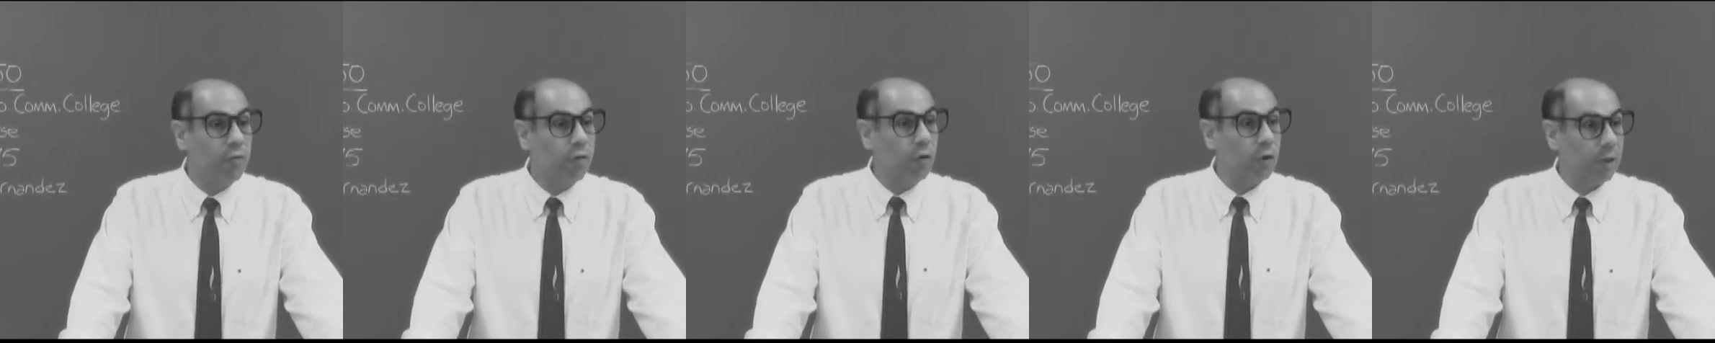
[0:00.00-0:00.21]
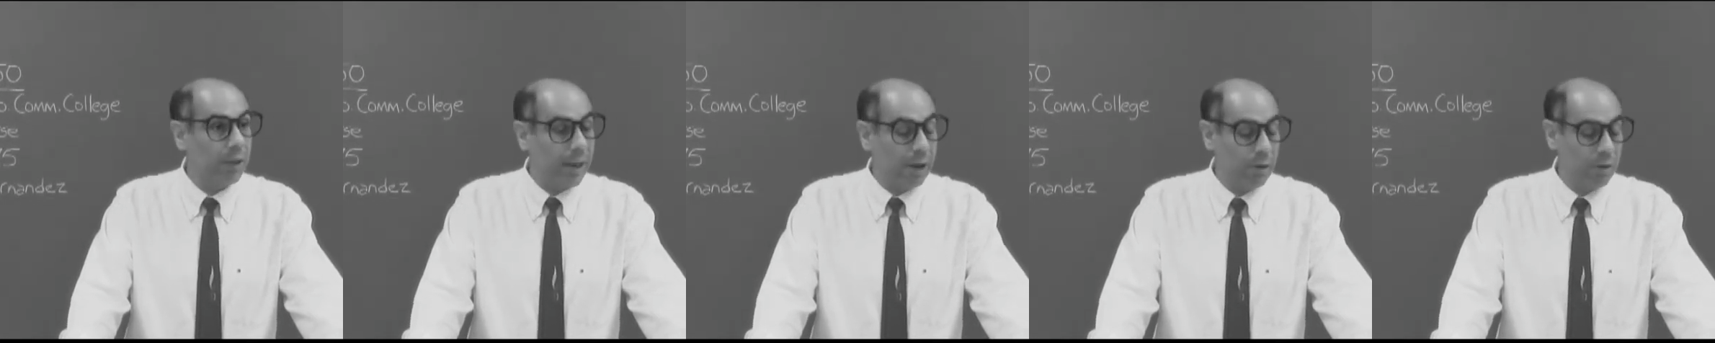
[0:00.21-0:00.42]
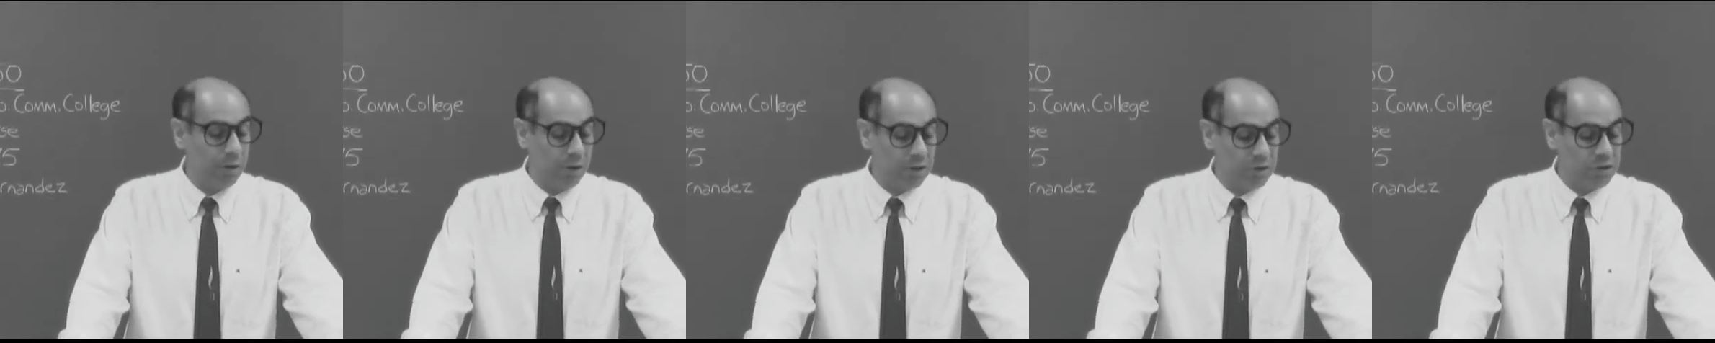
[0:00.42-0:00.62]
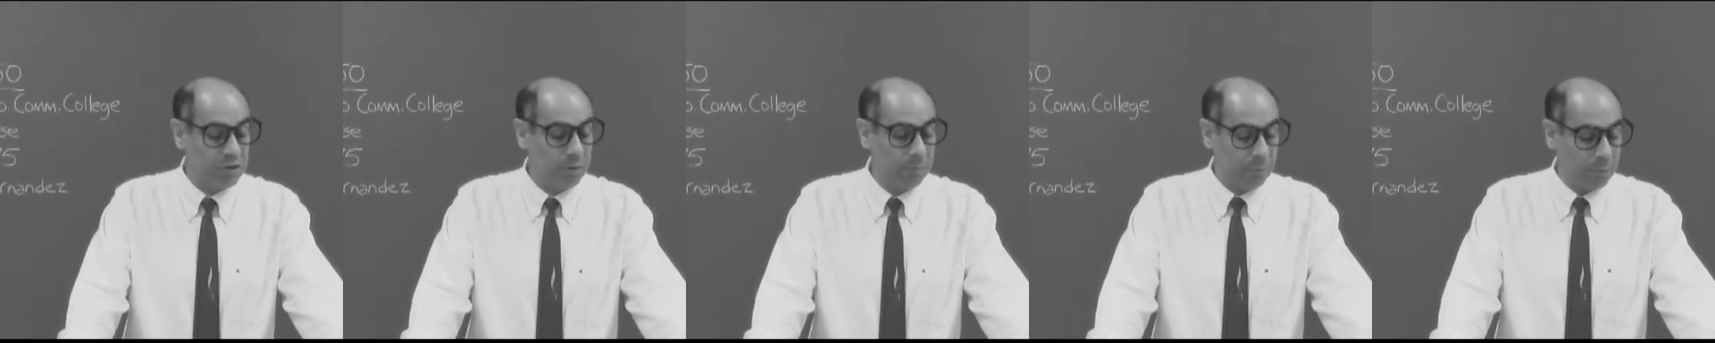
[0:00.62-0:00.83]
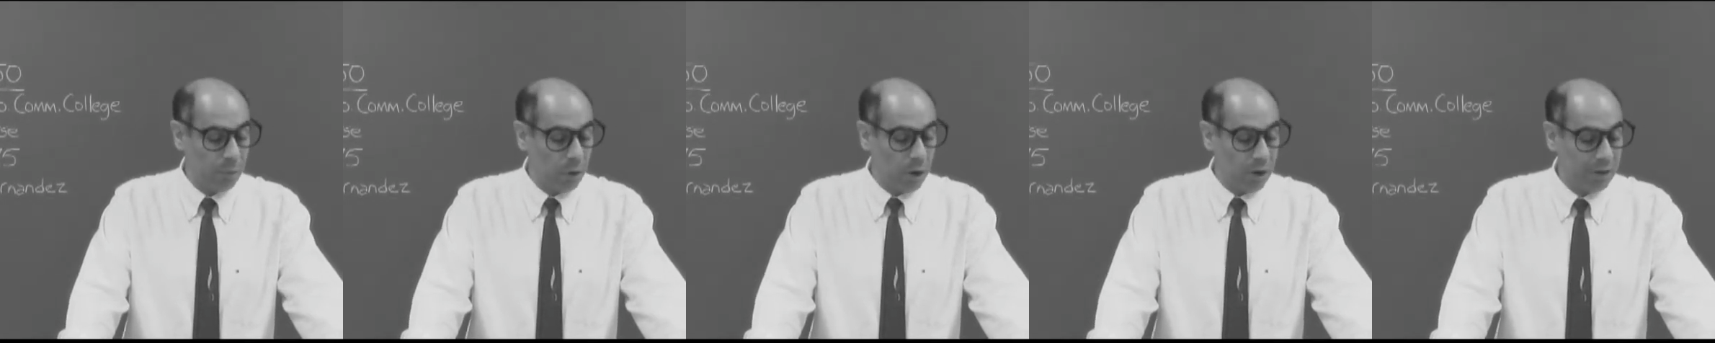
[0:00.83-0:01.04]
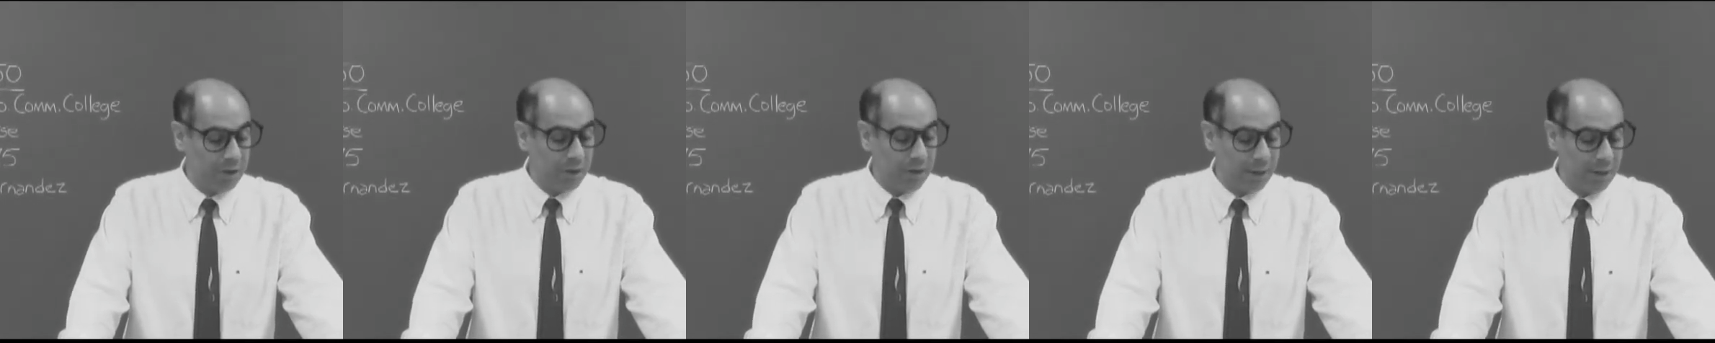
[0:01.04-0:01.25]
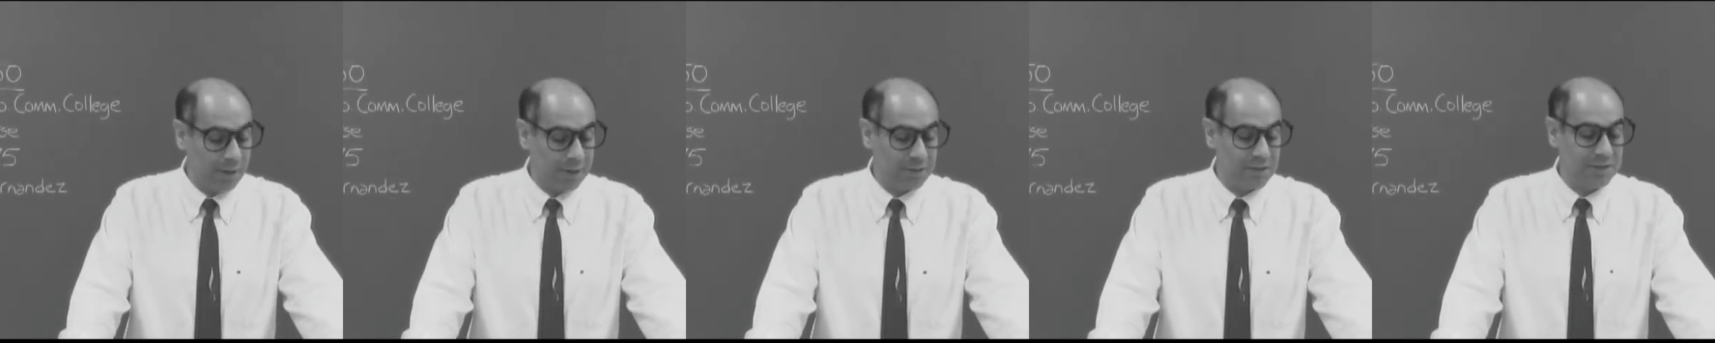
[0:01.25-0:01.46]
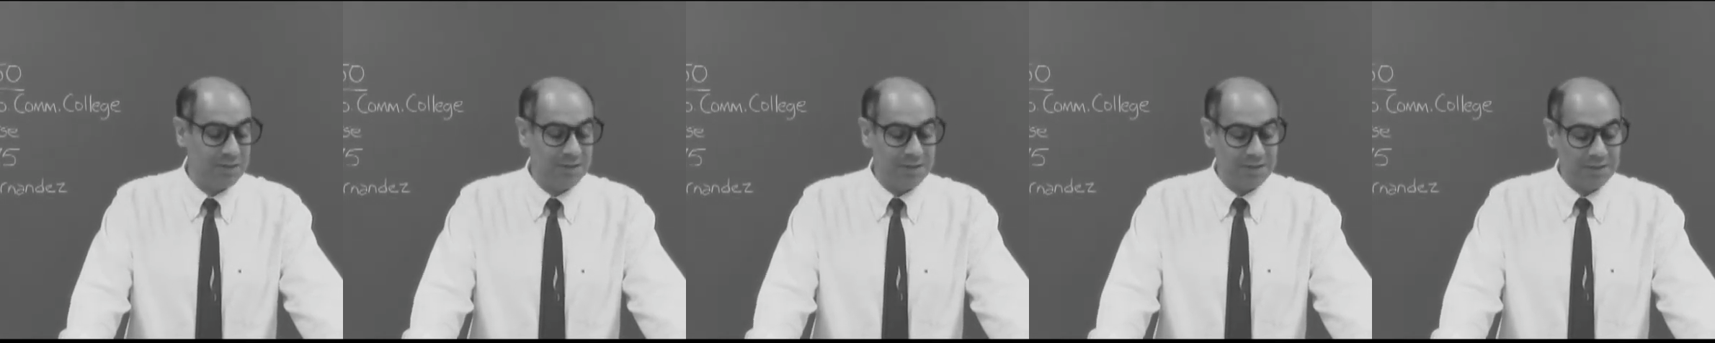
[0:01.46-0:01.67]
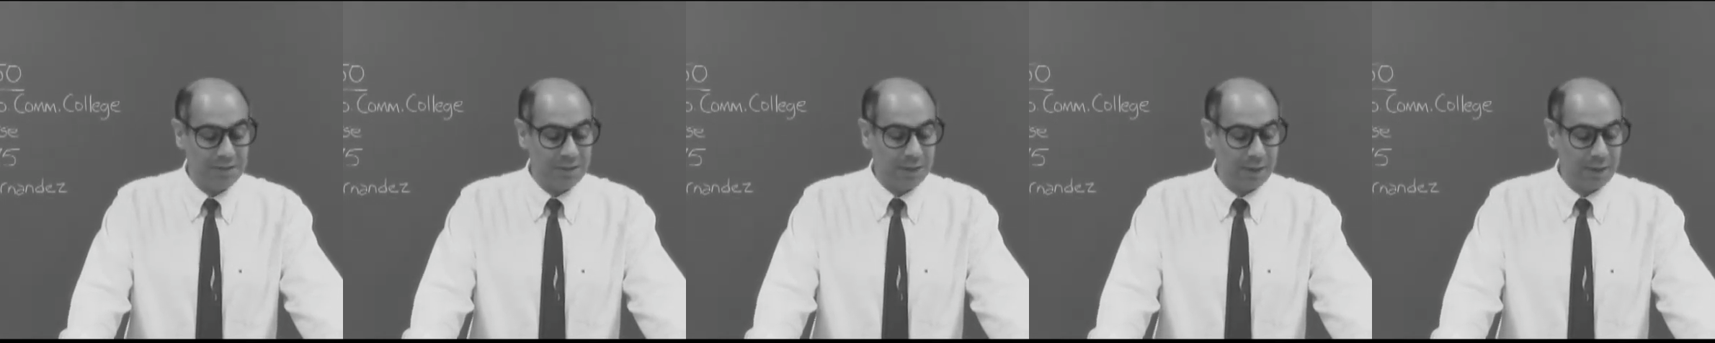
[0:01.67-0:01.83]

for allowing us to broadcast these